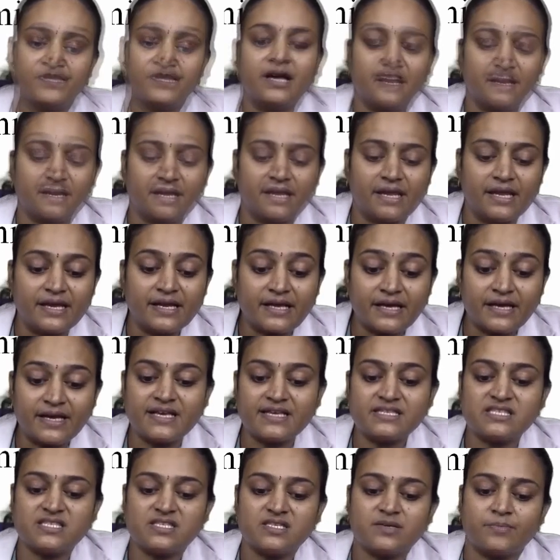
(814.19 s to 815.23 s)
And
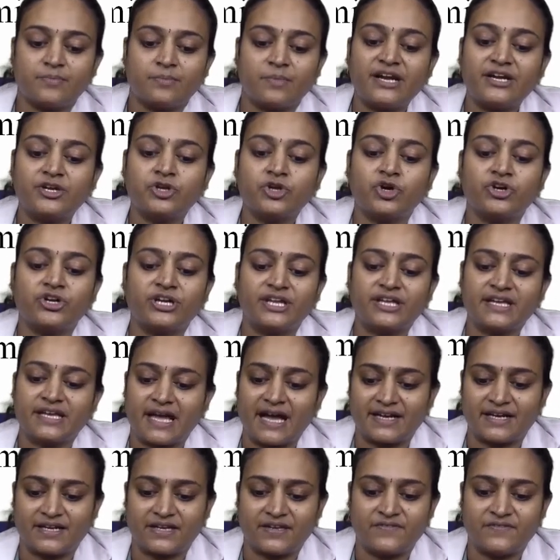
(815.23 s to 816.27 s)
increased mitotic
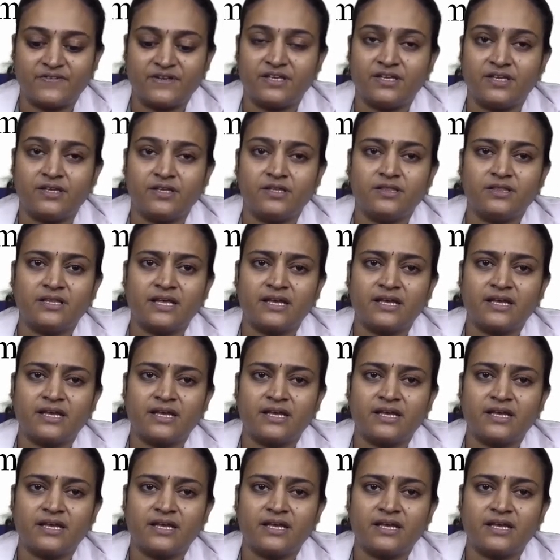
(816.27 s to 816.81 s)
activity.